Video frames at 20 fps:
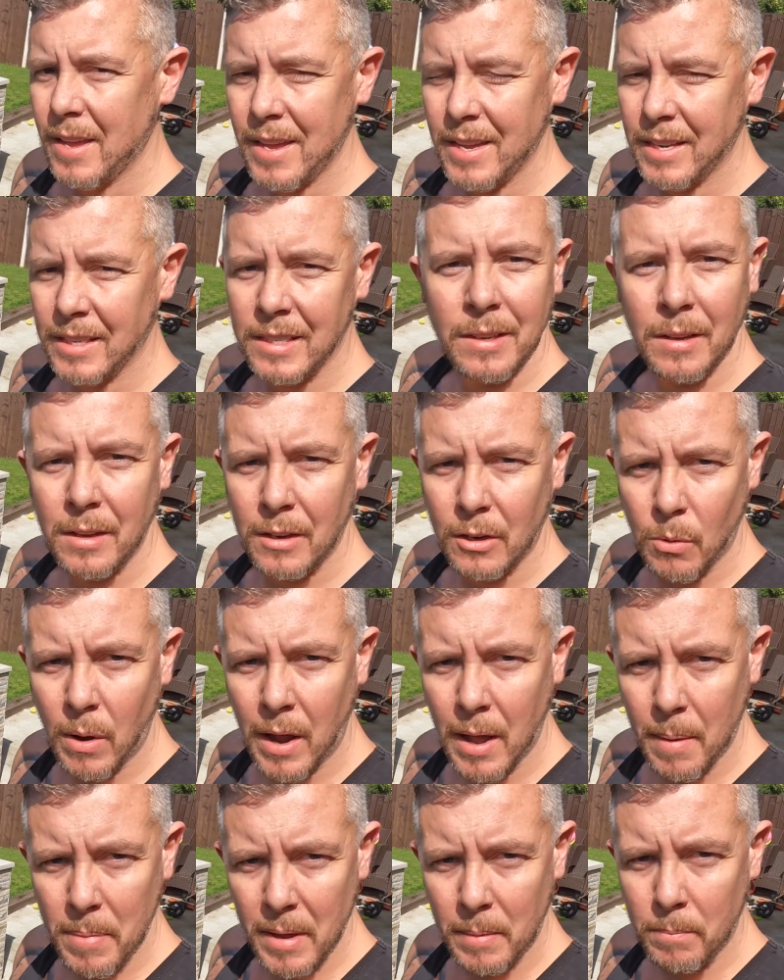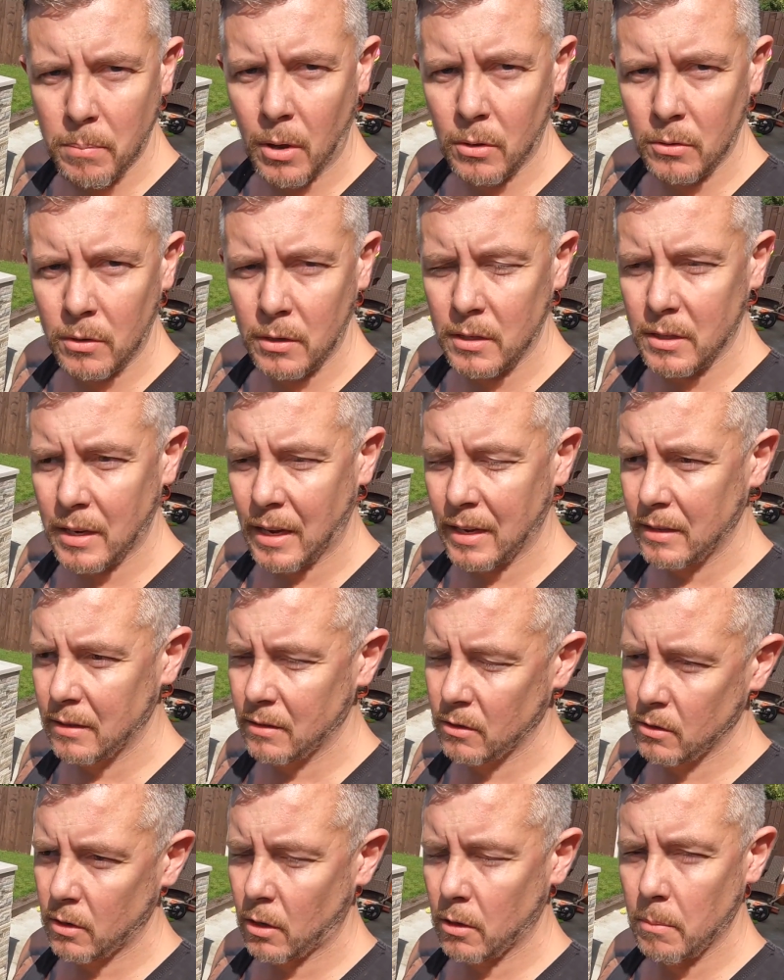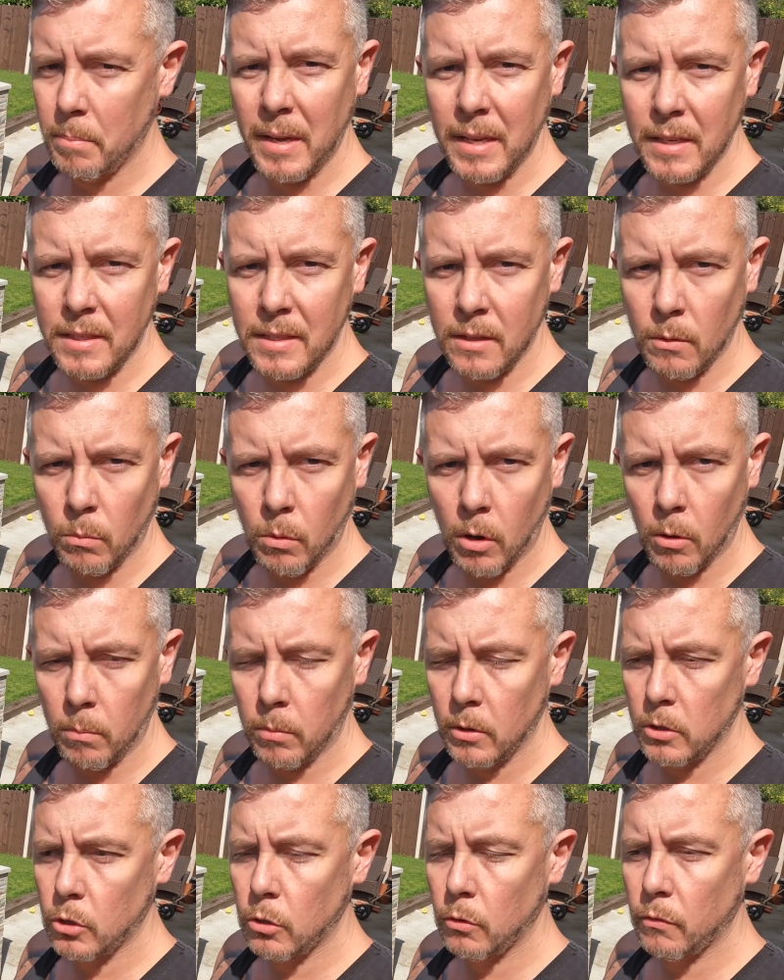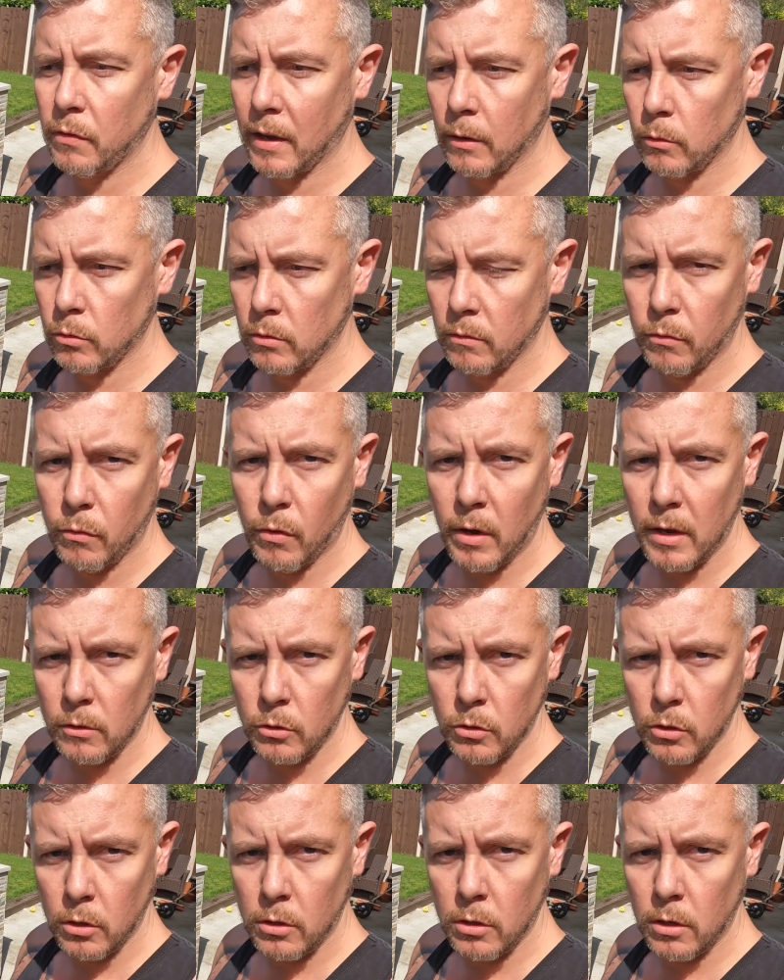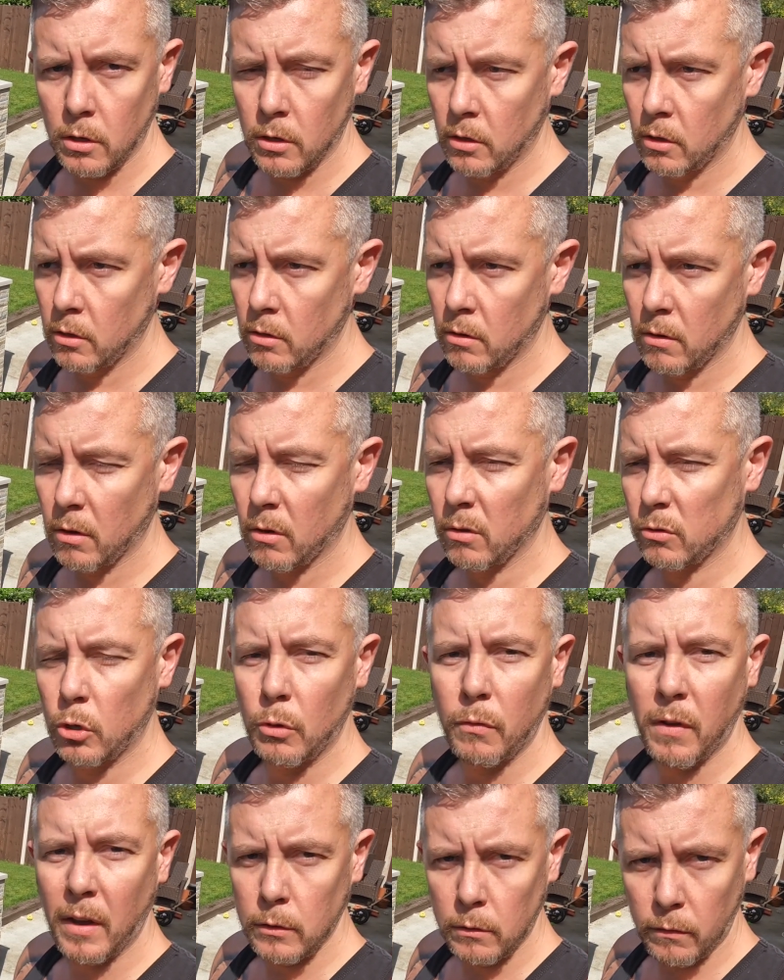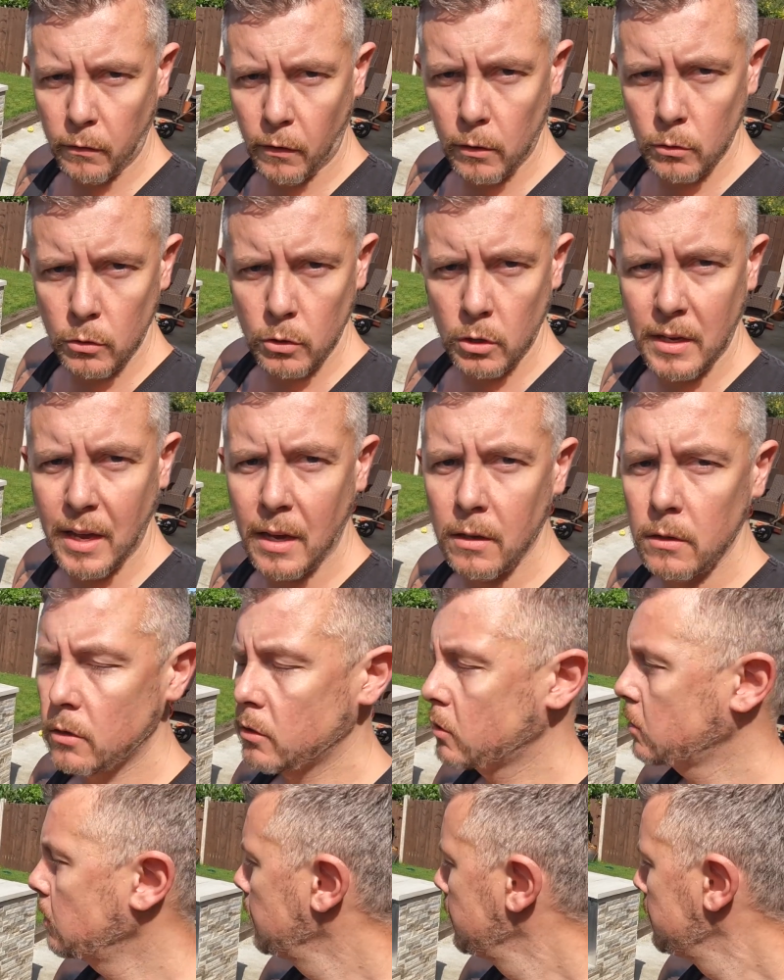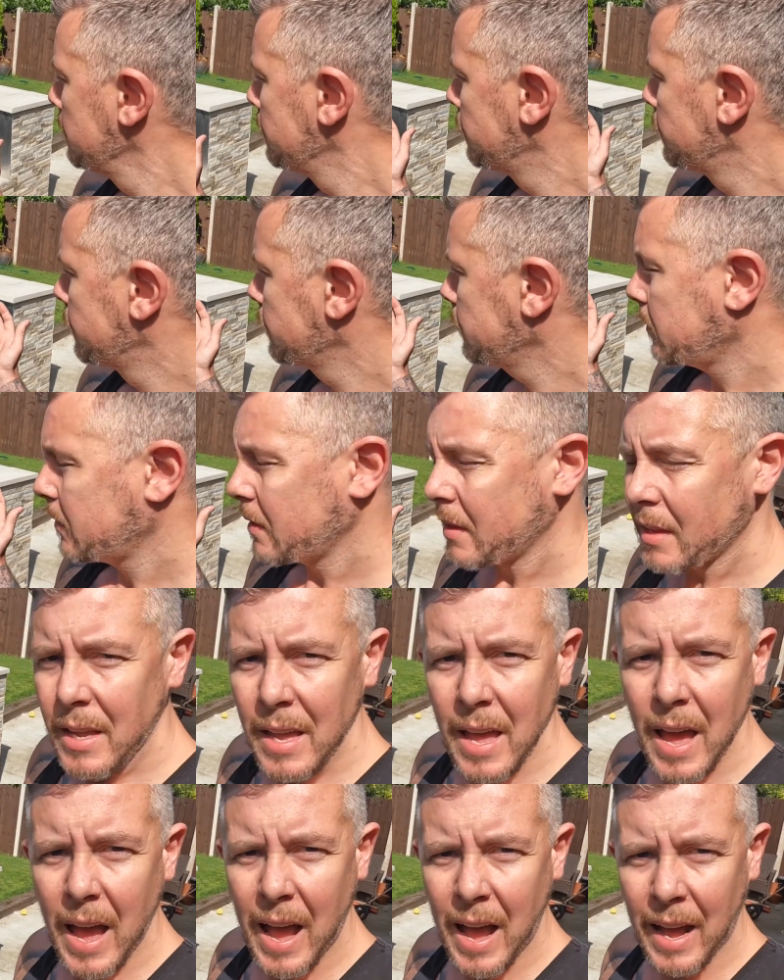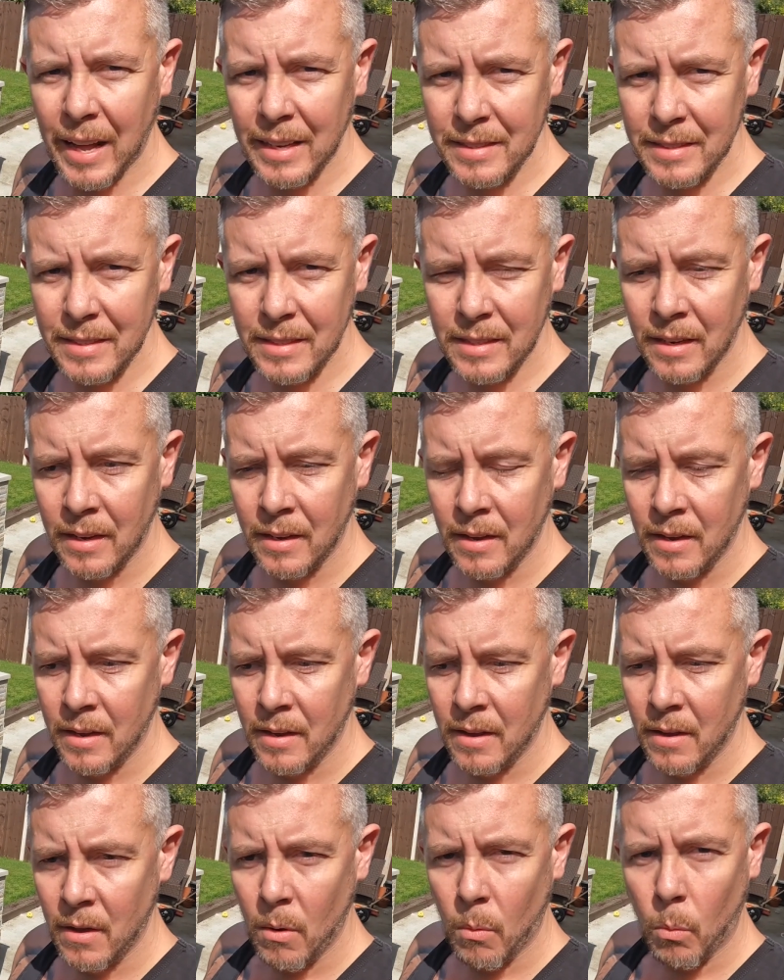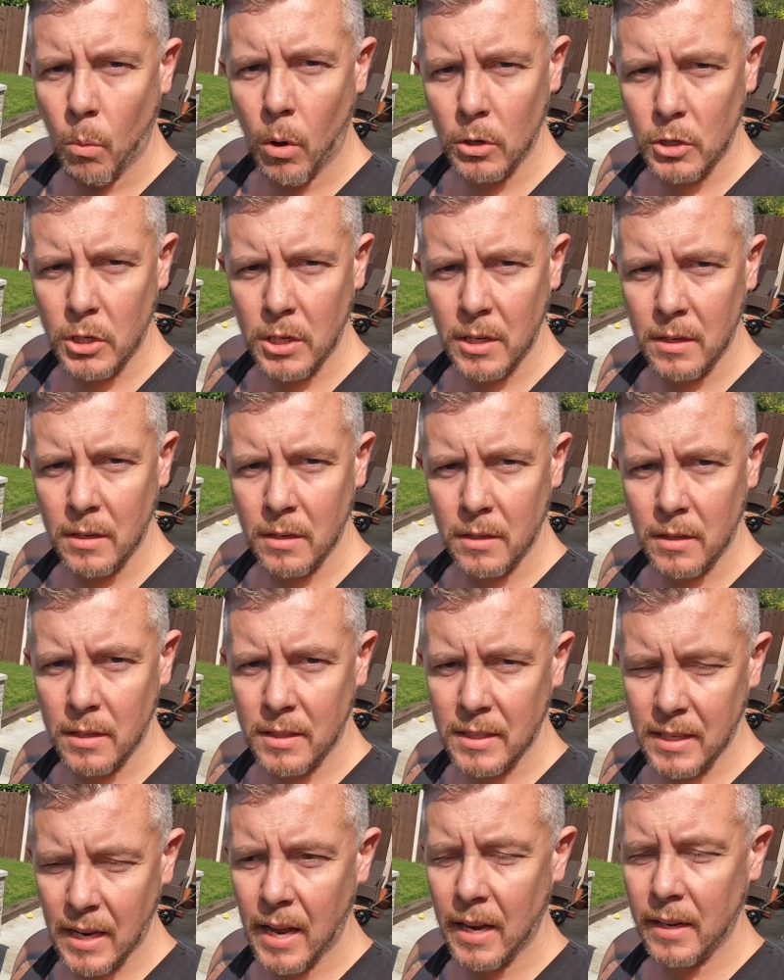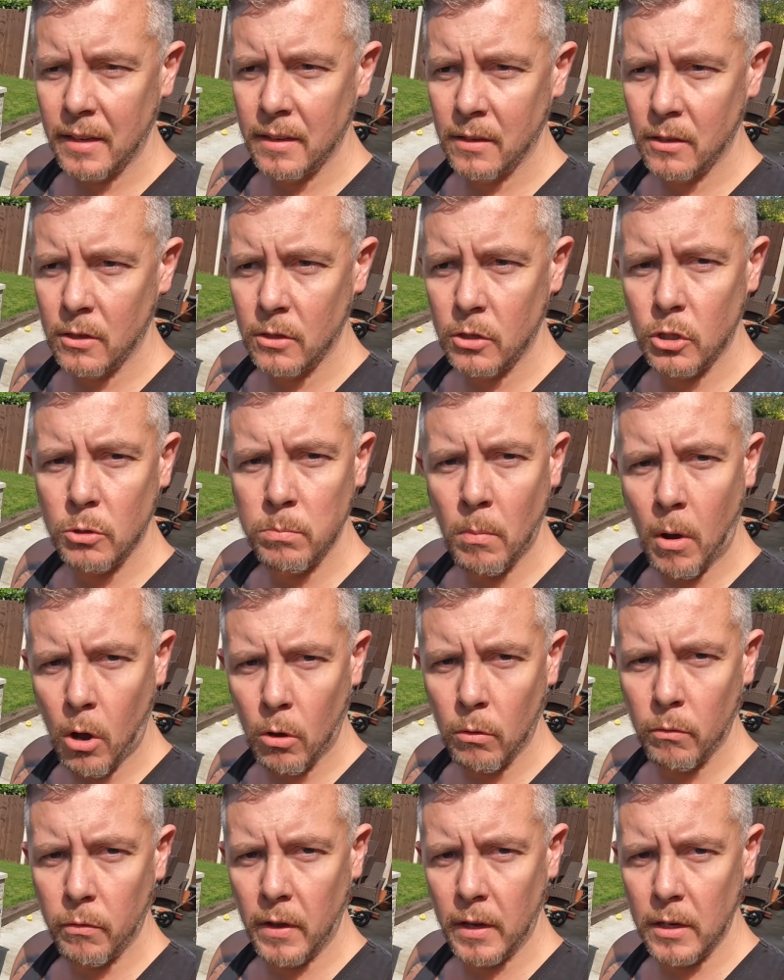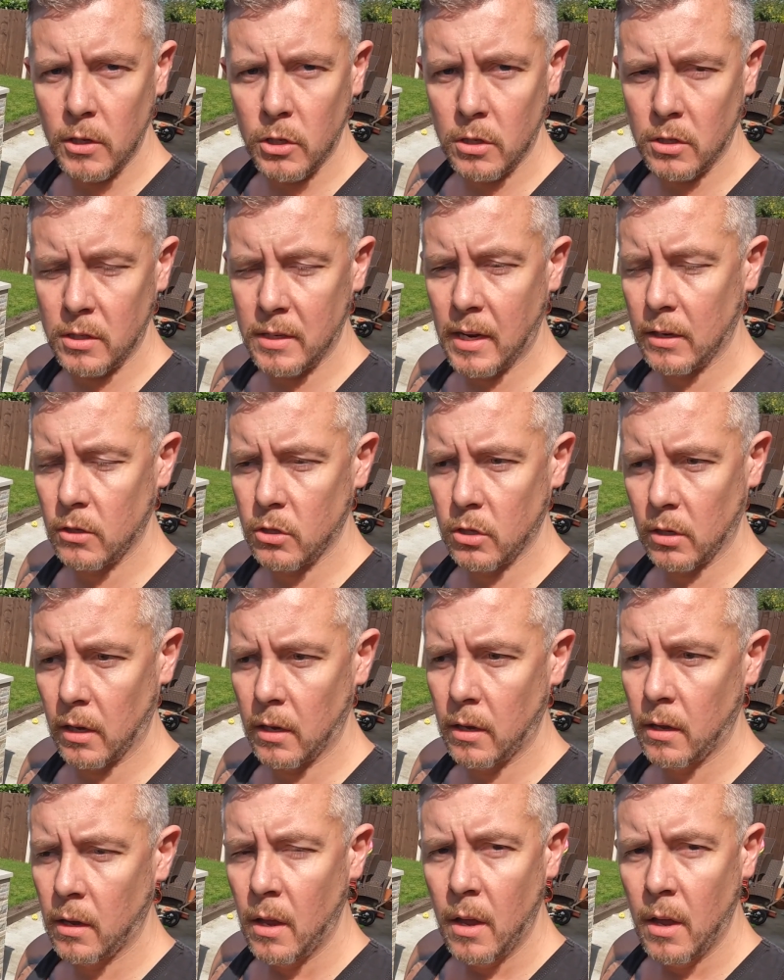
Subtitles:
It's quite a big pond. It's like not the biggest in the world, but it's 2,300 or 2,400 gallons. And watching the 10 small fish, because naturally,